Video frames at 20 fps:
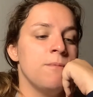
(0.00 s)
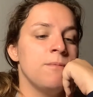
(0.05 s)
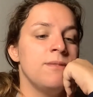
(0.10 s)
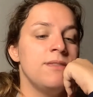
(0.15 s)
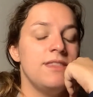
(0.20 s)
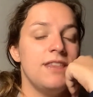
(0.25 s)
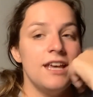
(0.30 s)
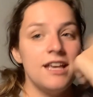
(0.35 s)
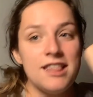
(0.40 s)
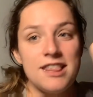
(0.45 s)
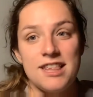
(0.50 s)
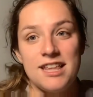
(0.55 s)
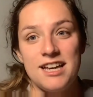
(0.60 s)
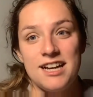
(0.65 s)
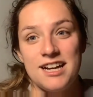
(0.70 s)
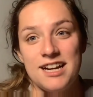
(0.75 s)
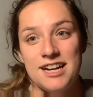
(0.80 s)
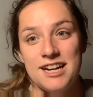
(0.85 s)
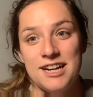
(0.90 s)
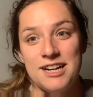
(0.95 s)
this
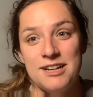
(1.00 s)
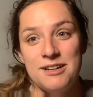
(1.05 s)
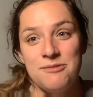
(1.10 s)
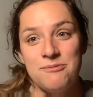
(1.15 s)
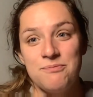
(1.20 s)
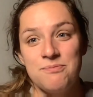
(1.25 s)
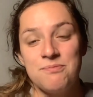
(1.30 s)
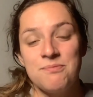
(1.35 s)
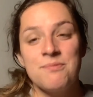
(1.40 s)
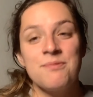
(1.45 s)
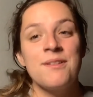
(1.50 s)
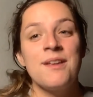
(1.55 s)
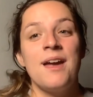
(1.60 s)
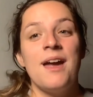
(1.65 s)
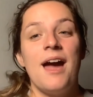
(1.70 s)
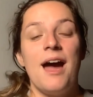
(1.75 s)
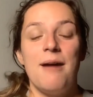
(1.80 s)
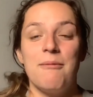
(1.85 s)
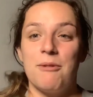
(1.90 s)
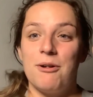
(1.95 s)
year,
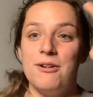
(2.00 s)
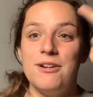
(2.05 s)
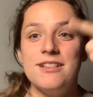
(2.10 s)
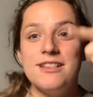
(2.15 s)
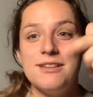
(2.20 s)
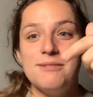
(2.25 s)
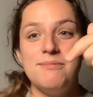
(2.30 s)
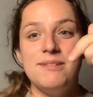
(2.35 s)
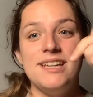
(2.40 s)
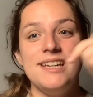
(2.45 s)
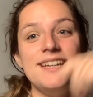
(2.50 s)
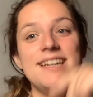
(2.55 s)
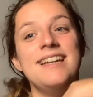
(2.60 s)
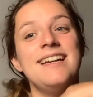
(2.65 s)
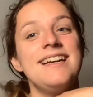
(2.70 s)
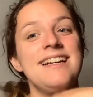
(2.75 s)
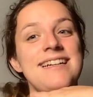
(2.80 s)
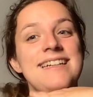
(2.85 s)
I'm going to be